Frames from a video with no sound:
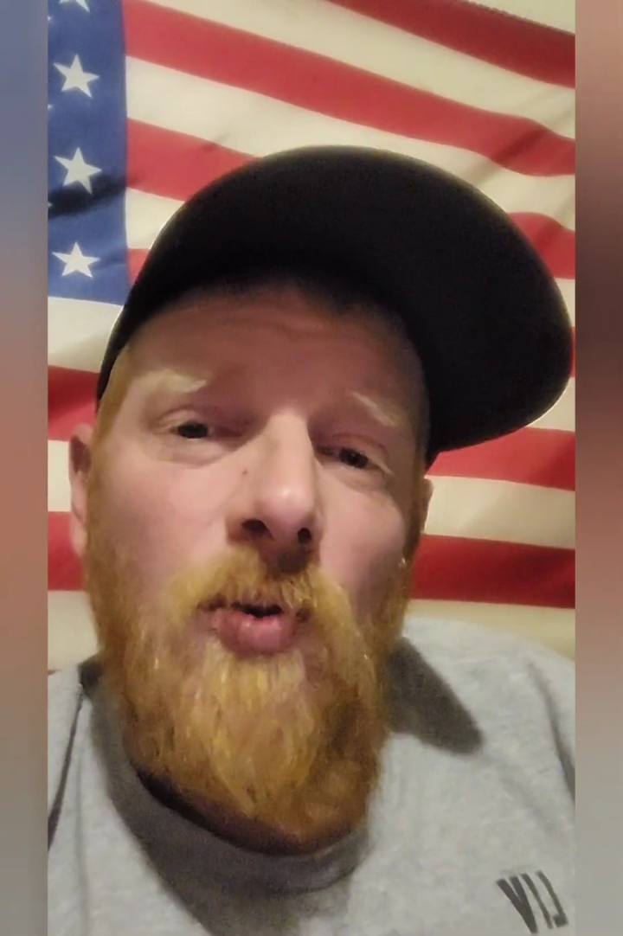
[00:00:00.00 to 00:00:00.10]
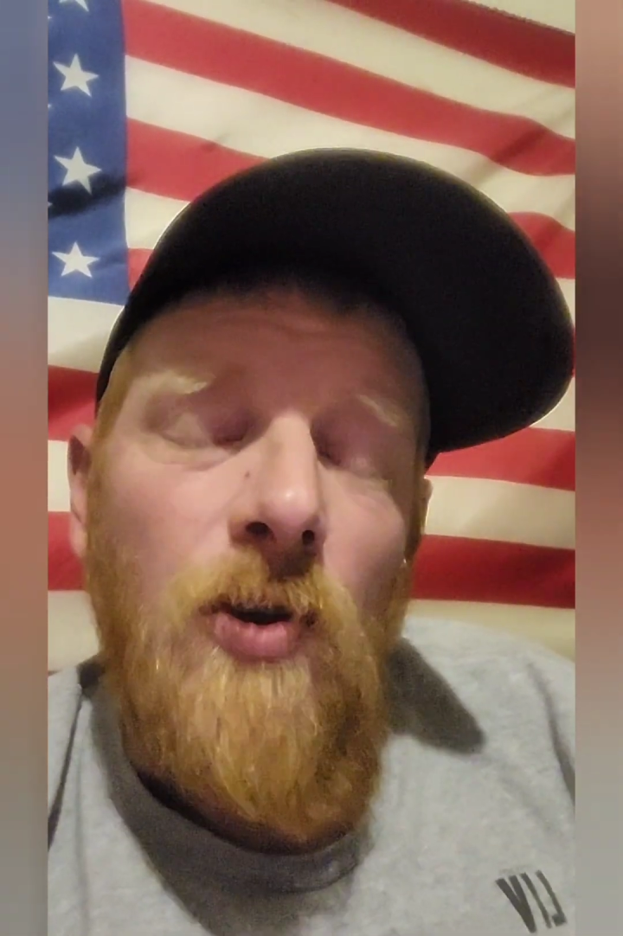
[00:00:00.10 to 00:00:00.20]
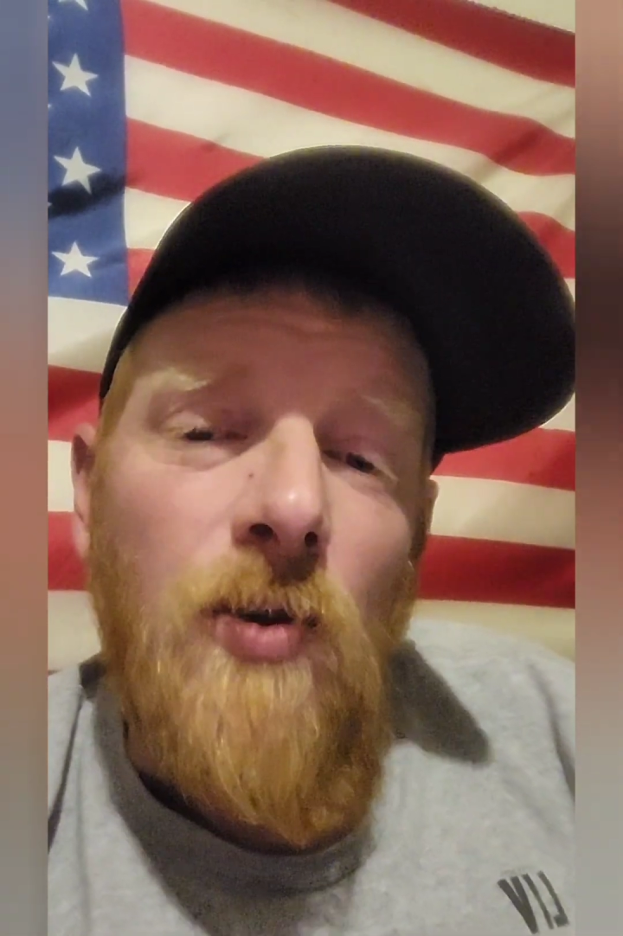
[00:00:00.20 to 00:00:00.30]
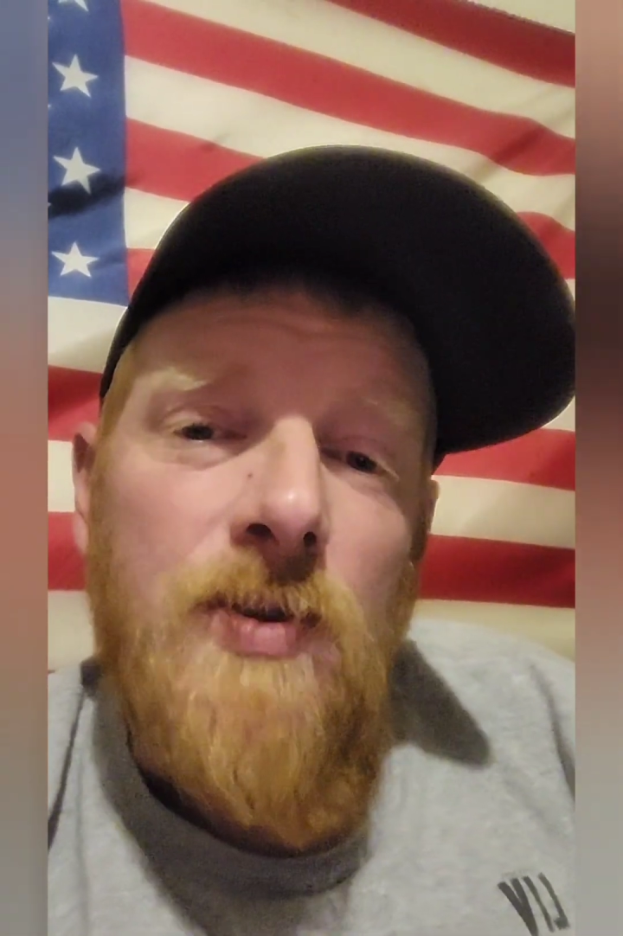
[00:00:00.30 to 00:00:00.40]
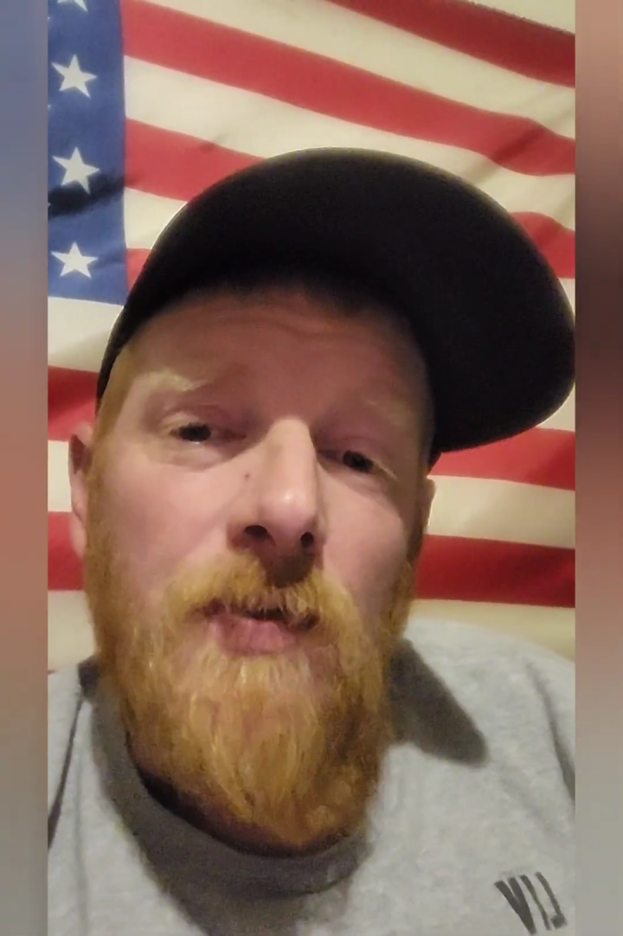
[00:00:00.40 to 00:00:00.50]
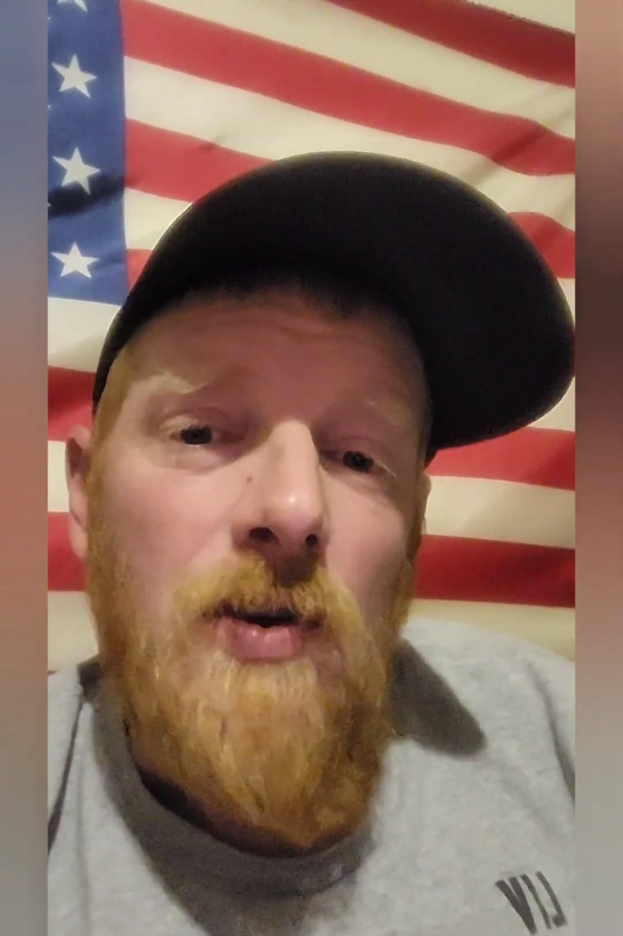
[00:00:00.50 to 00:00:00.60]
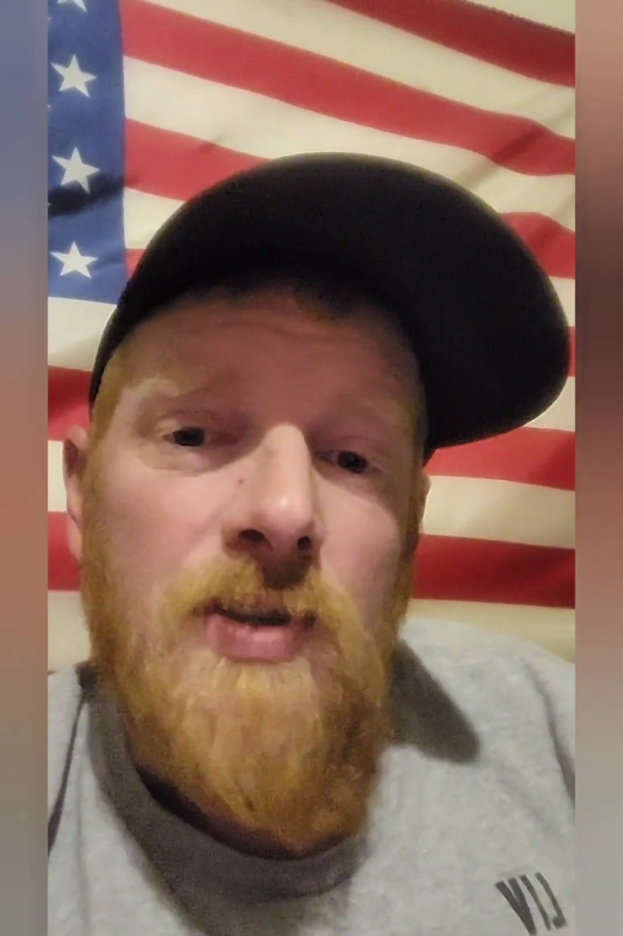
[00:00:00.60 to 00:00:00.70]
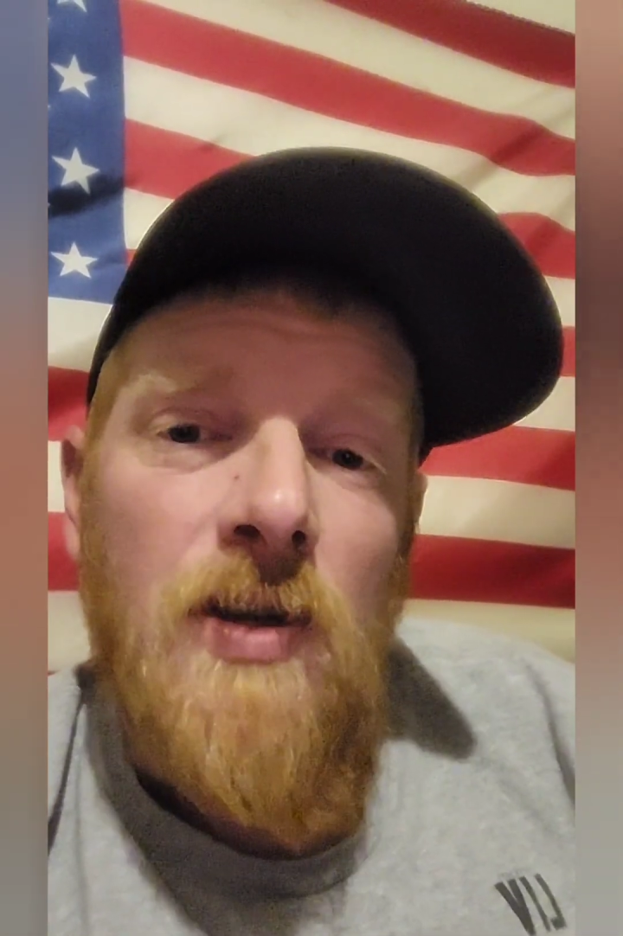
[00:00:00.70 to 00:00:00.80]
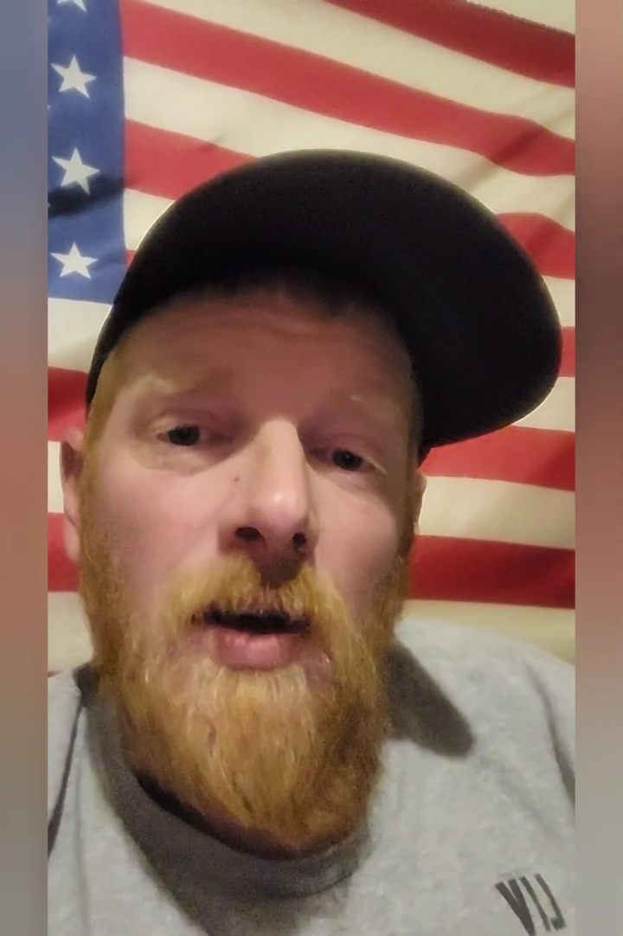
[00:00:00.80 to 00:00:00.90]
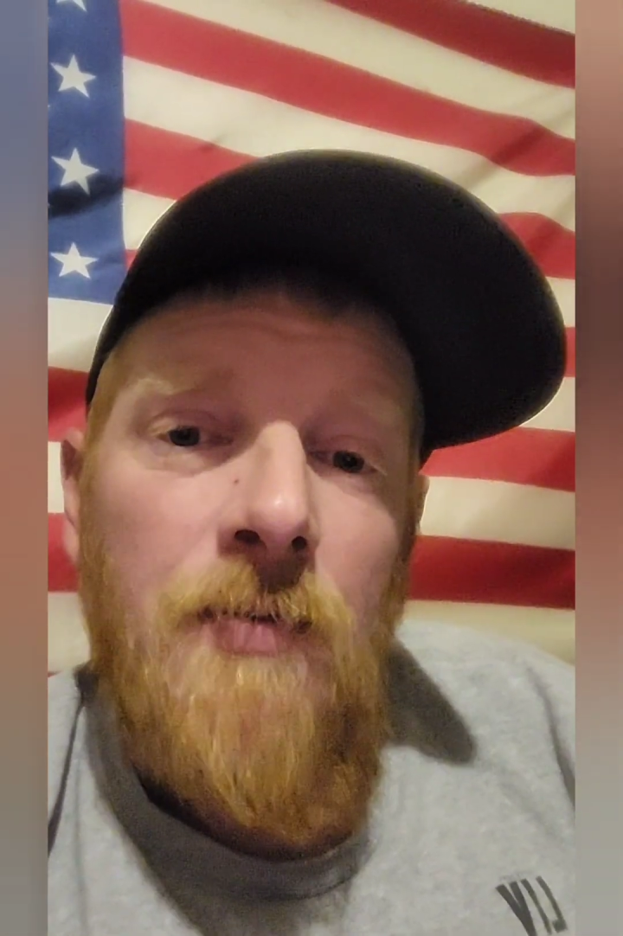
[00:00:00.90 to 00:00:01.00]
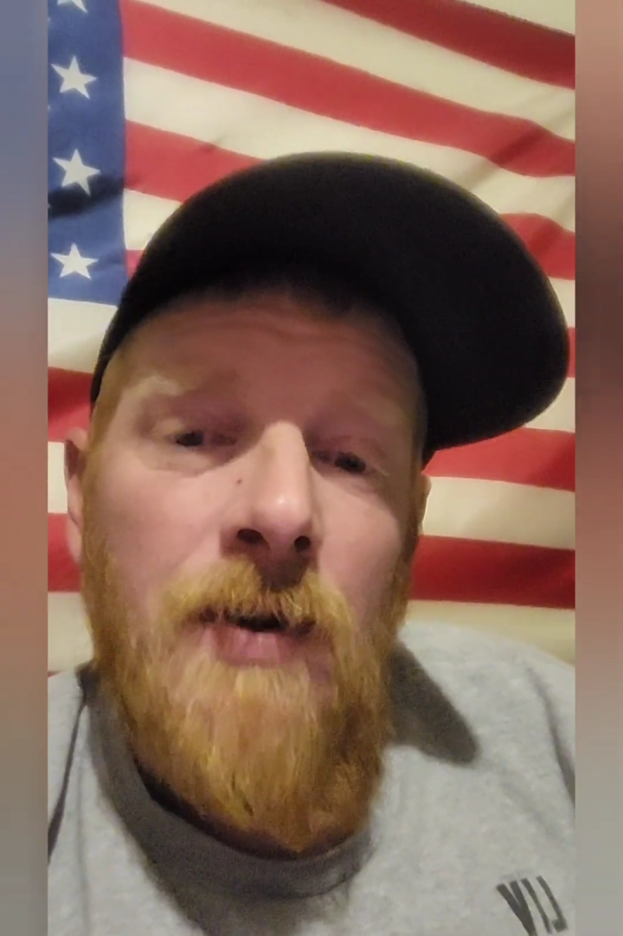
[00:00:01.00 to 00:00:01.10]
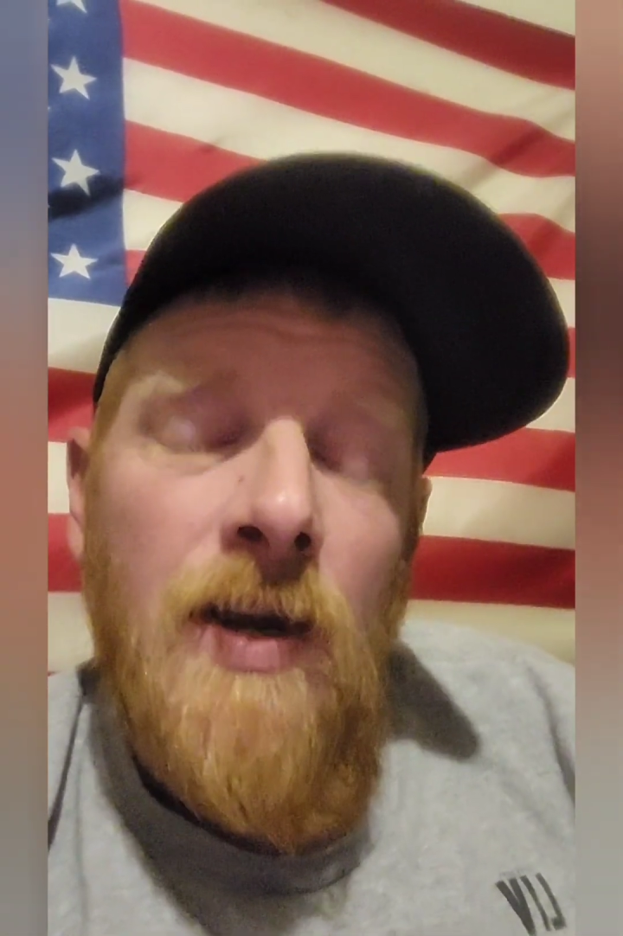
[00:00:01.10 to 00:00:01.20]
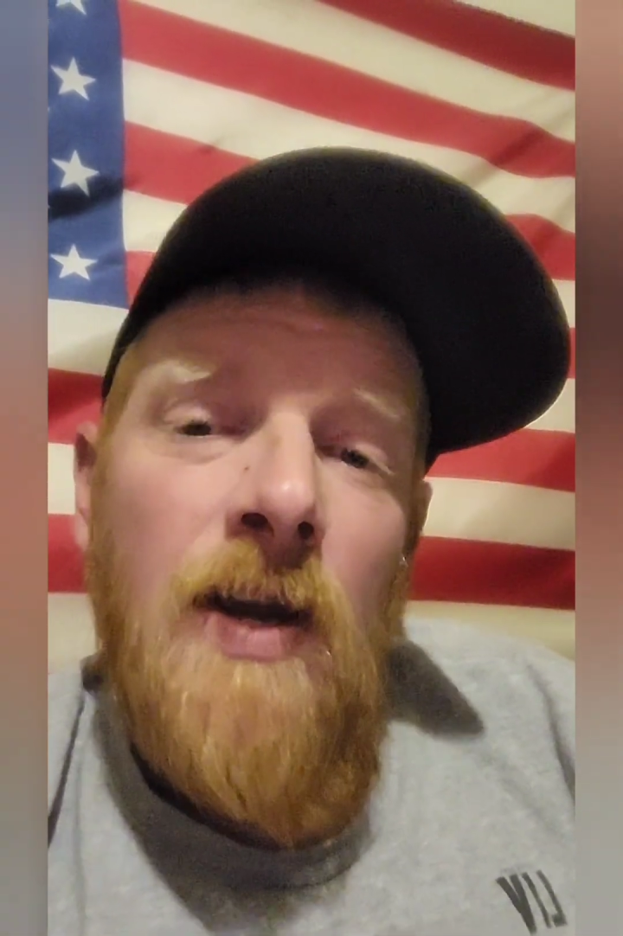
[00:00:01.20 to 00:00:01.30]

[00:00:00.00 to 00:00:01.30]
news, first off.